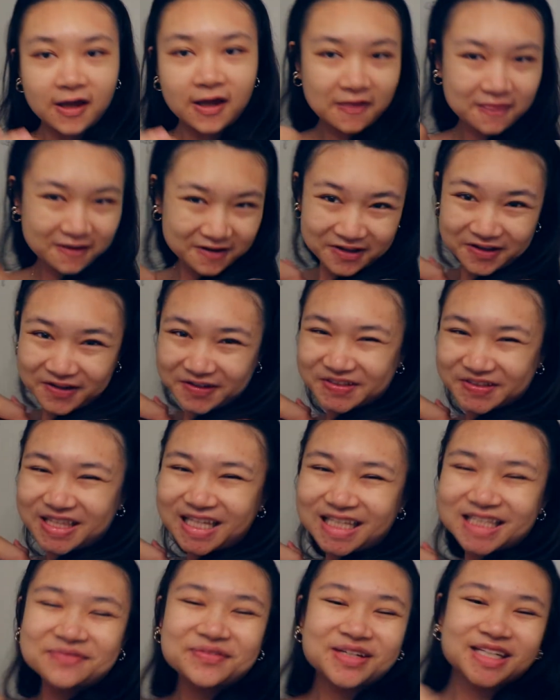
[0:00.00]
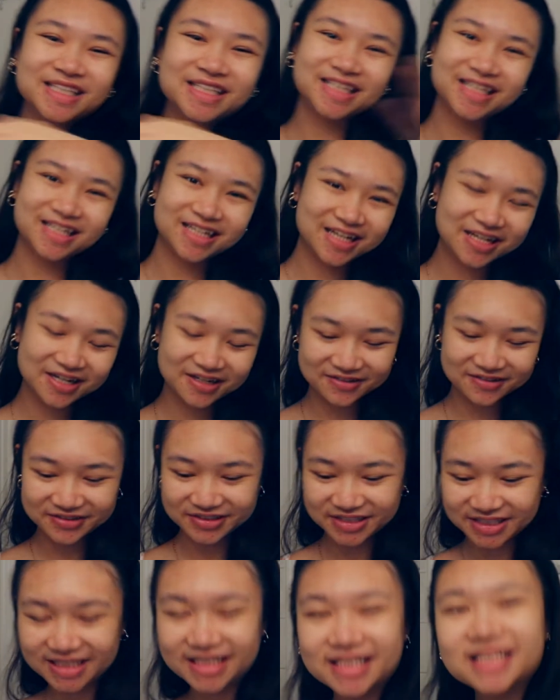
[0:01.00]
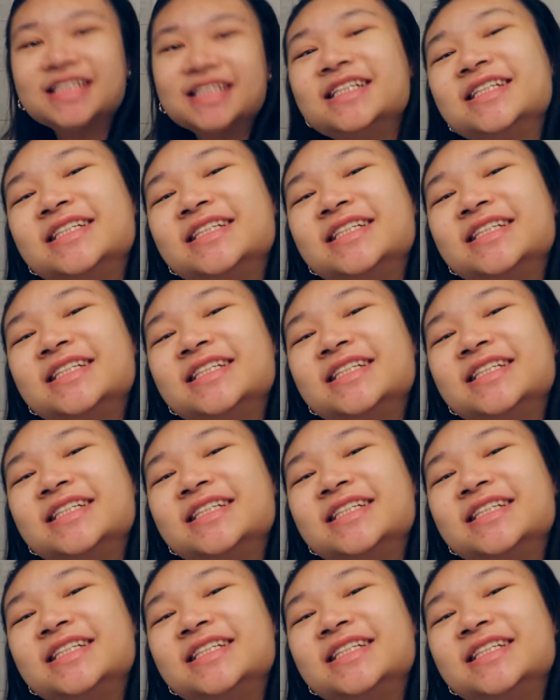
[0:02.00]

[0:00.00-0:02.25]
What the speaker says: And there you go, so that's my skincare routine.